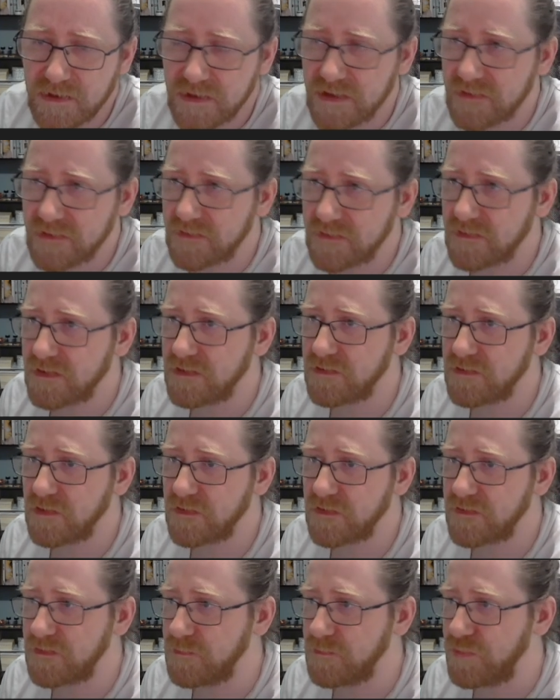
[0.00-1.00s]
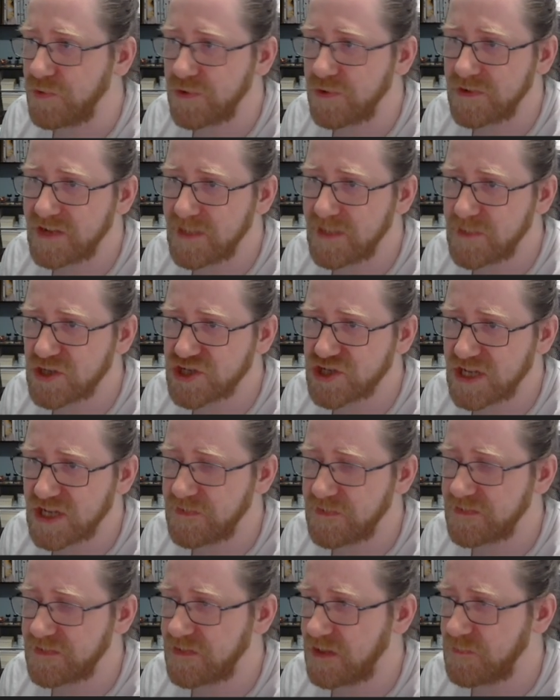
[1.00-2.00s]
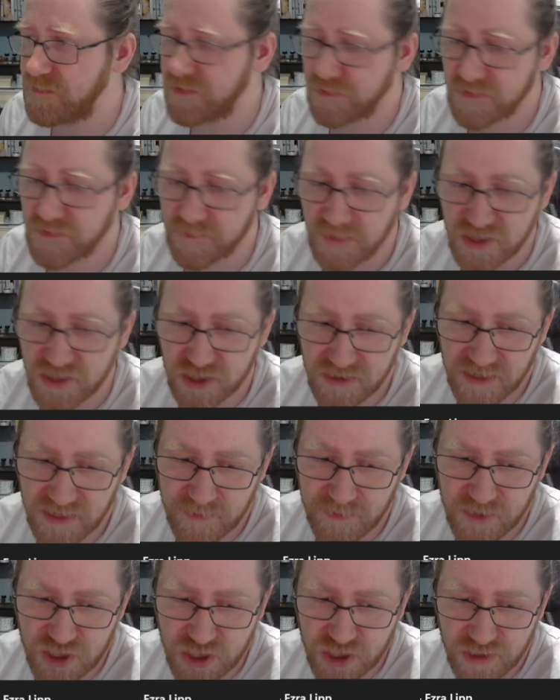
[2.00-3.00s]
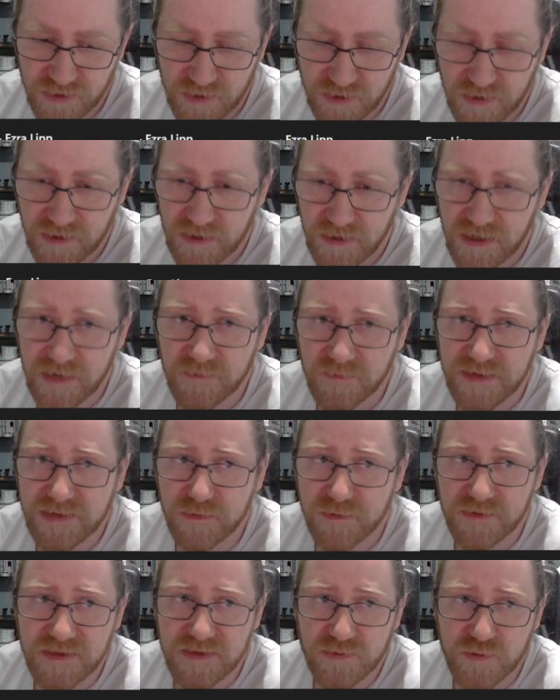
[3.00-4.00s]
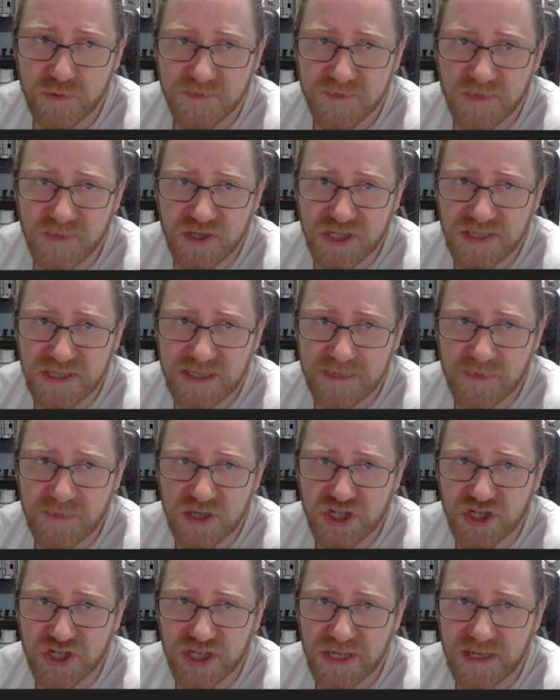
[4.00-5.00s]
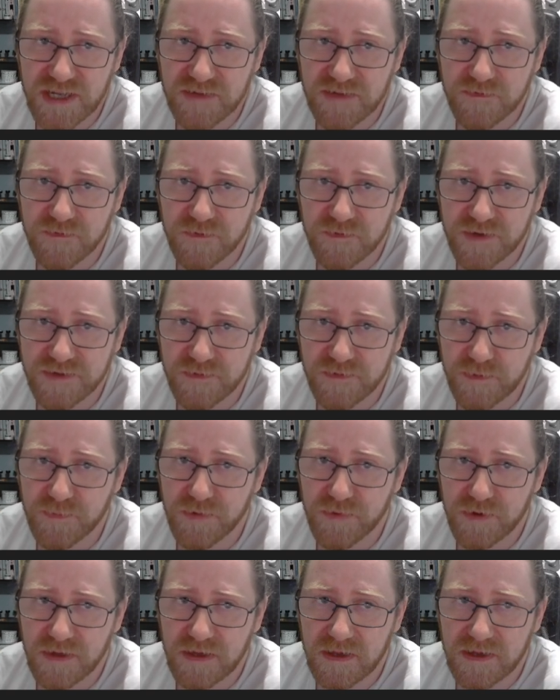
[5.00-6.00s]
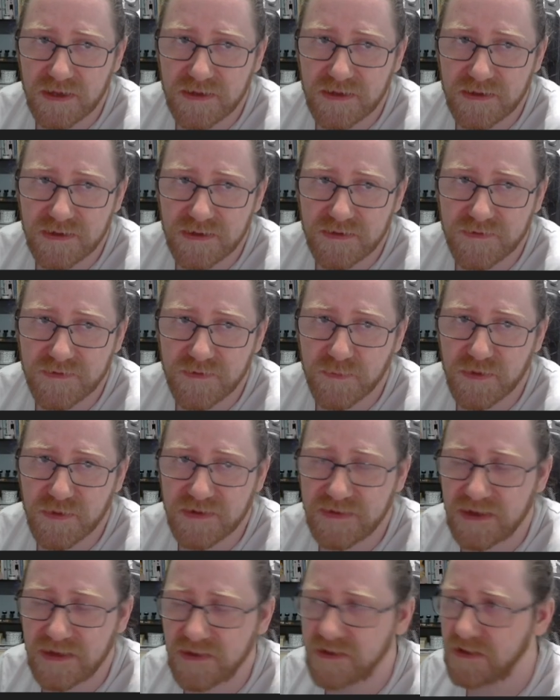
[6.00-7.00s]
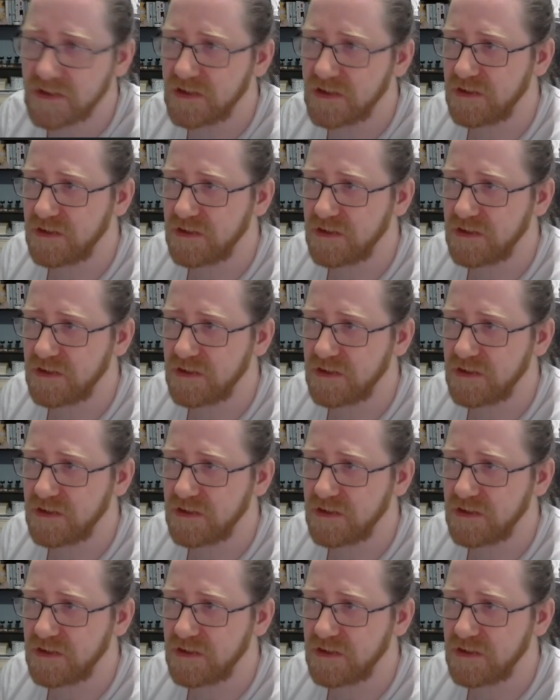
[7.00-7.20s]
It does burn damage every time we do special damage, and we do special damage every triple attack.